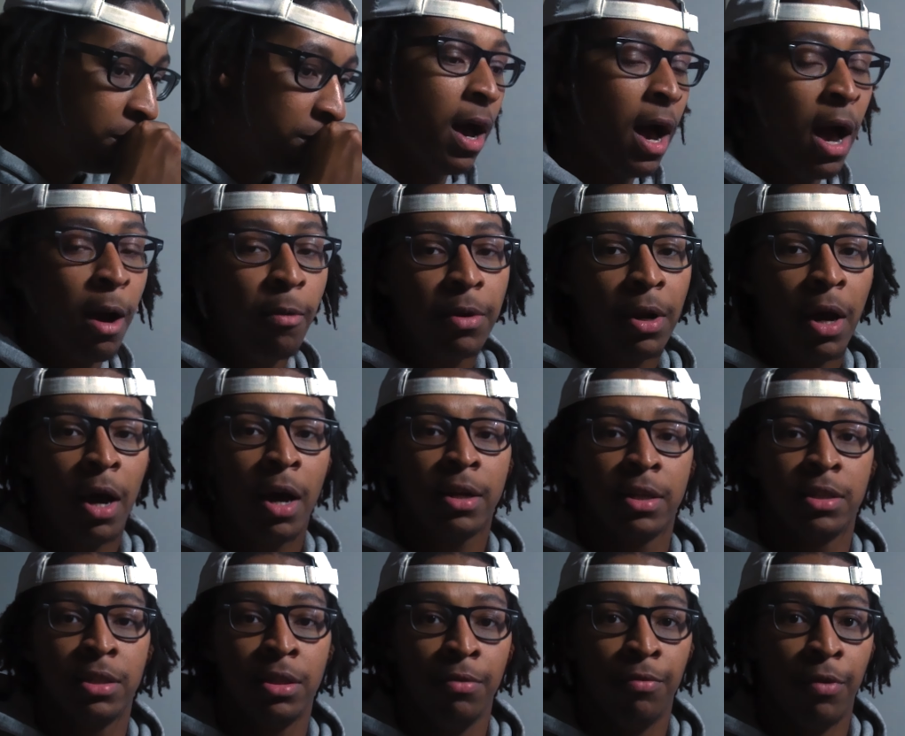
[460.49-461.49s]
I would
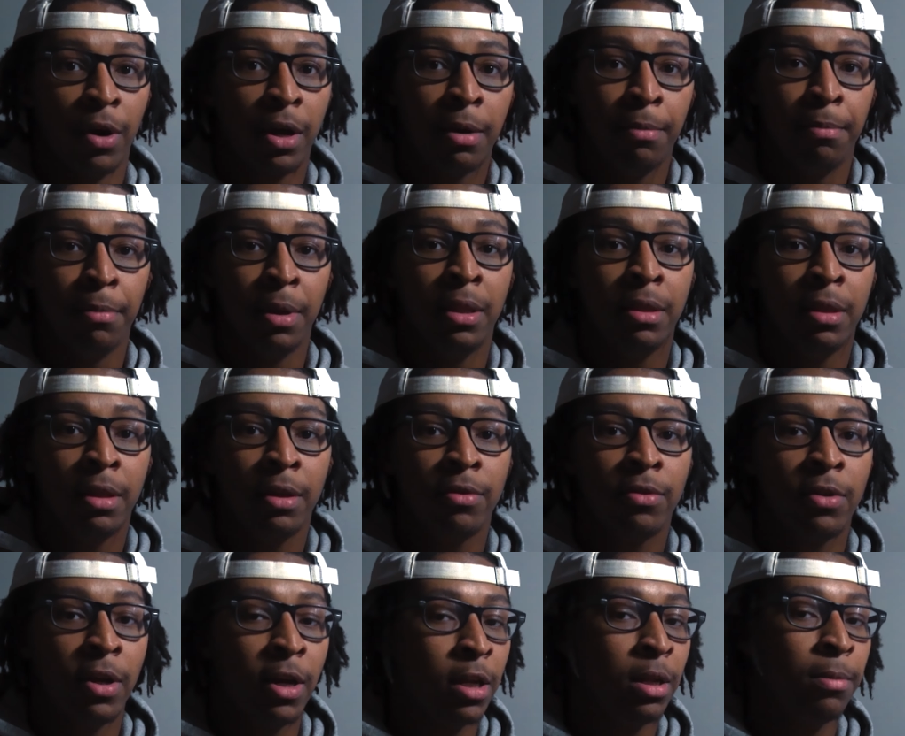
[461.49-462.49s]
honestly recommend this
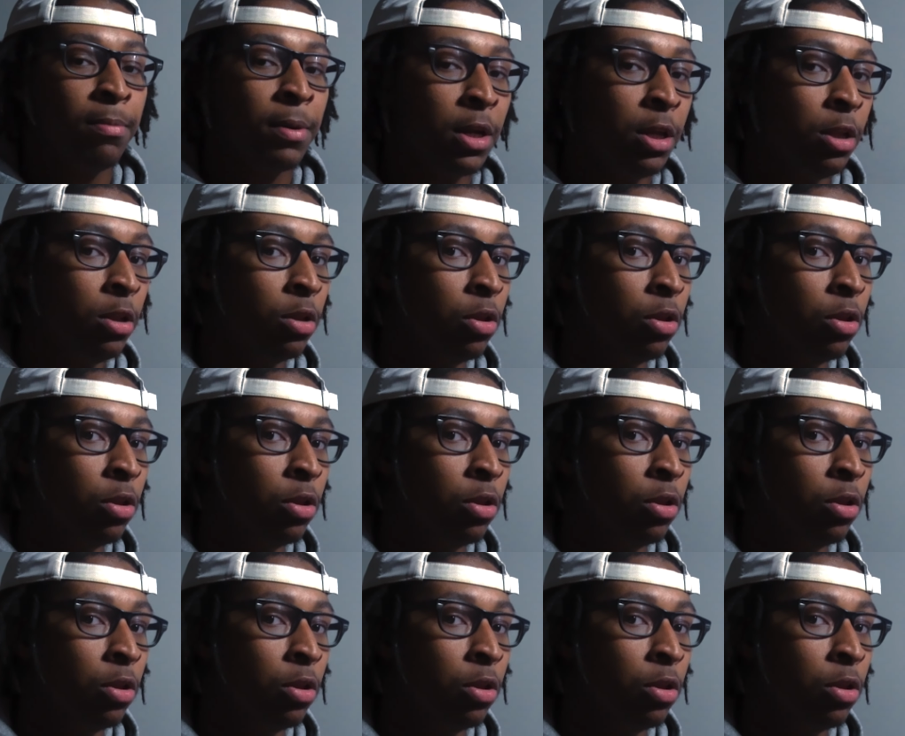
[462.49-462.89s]
to anybody